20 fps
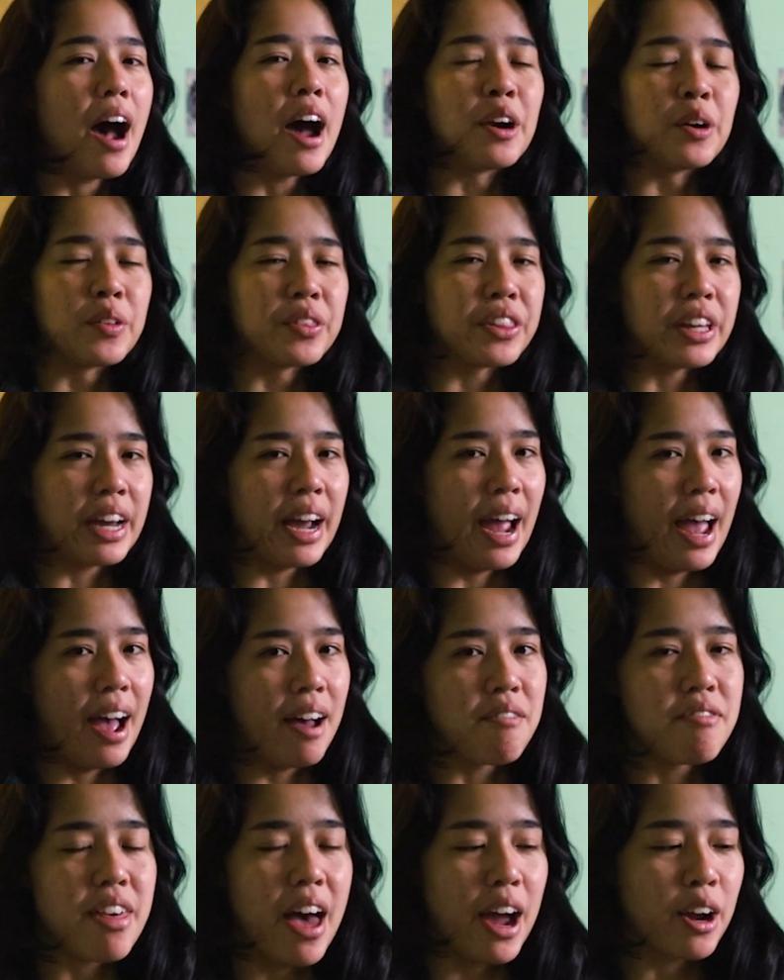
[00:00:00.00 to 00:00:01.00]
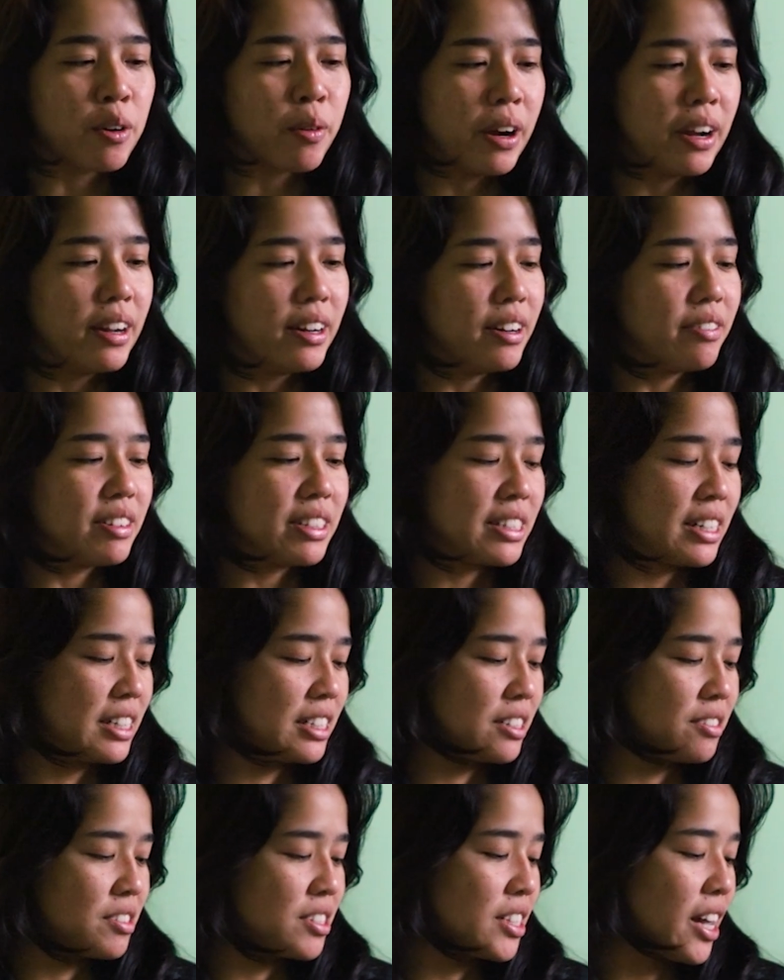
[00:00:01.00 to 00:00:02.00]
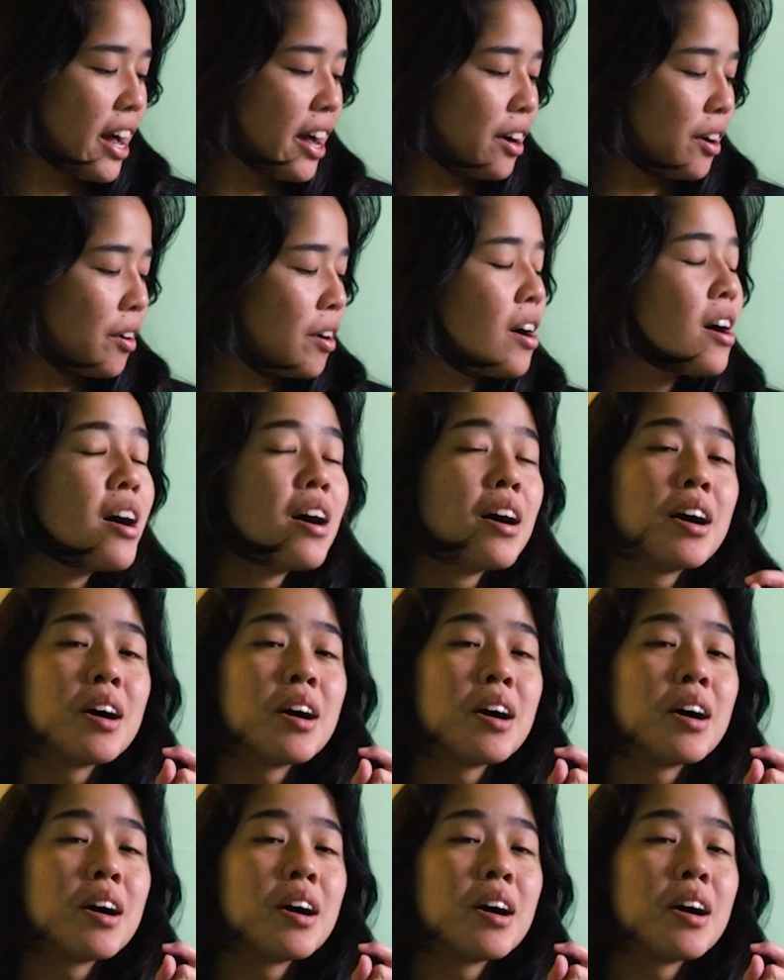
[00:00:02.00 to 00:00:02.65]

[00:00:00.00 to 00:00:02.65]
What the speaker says: I don't think I have that great of a sense of style,